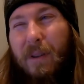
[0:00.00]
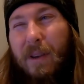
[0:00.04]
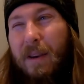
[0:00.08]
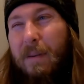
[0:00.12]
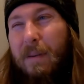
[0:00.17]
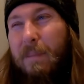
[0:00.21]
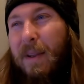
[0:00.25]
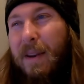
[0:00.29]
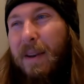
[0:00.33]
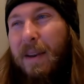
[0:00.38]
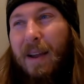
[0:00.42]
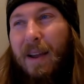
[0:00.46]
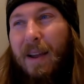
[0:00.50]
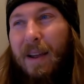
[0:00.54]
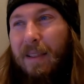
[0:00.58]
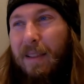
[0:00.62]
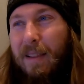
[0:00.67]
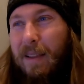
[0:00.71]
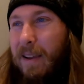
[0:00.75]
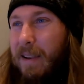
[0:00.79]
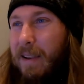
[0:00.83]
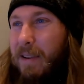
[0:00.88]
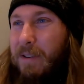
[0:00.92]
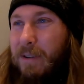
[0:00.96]
Kidman, I
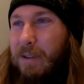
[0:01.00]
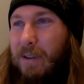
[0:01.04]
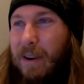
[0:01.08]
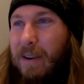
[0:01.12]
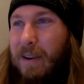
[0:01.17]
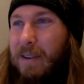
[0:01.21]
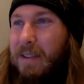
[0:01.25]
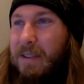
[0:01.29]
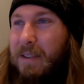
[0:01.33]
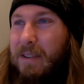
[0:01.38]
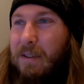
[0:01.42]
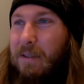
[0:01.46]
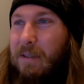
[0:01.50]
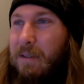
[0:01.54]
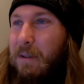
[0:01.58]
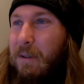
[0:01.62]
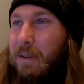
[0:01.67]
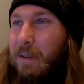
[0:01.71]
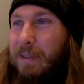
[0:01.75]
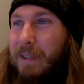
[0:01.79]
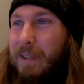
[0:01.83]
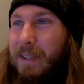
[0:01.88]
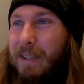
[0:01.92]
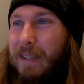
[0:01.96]
liked her. I just don't
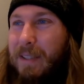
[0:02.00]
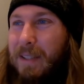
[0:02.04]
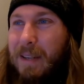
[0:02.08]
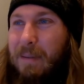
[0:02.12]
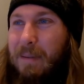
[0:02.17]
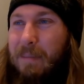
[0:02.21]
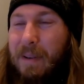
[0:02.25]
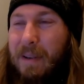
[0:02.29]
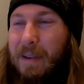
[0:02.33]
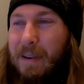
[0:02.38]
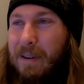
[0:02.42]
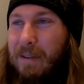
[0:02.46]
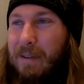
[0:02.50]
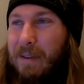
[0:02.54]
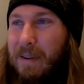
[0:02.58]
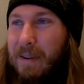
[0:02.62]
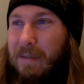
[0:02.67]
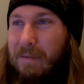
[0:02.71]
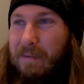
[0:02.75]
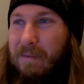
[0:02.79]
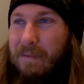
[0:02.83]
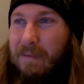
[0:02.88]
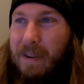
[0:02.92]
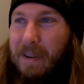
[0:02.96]
know if she's going to be a
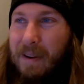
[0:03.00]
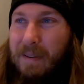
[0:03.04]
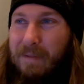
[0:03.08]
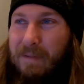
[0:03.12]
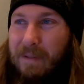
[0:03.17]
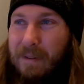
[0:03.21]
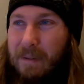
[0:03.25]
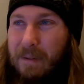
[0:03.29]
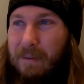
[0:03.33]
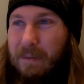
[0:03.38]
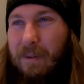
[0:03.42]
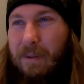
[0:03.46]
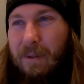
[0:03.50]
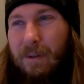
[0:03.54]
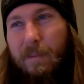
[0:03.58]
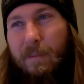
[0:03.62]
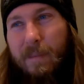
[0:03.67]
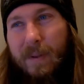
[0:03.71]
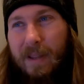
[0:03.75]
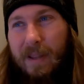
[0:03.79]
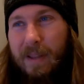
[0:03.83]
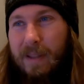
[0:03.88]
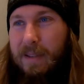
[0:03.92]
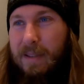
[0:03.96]
great fit for the role,
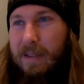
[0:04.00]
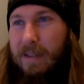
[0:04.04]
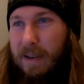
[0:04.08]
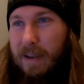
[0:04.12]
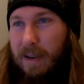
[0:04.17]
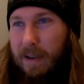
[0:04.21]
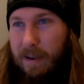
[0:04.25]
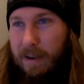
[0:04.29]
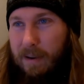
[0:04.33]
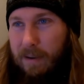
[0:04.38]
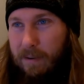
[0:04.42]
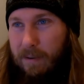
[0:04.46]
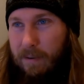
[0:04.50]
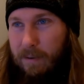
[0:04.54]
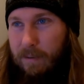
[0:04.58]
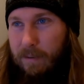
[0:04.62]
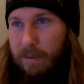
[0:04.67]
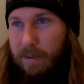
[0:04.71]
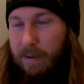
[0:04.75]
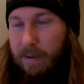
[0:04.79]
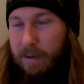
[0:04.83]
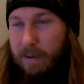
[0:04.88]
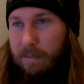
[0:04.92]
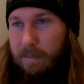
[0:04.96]
but let's see. I don't
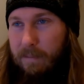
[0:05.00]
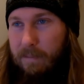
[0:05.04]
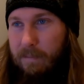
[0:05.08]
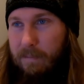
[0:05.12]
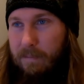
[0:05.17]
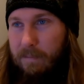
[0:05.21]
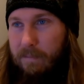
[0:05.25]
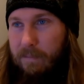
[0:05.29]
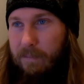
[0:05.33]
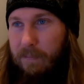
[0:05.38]
know.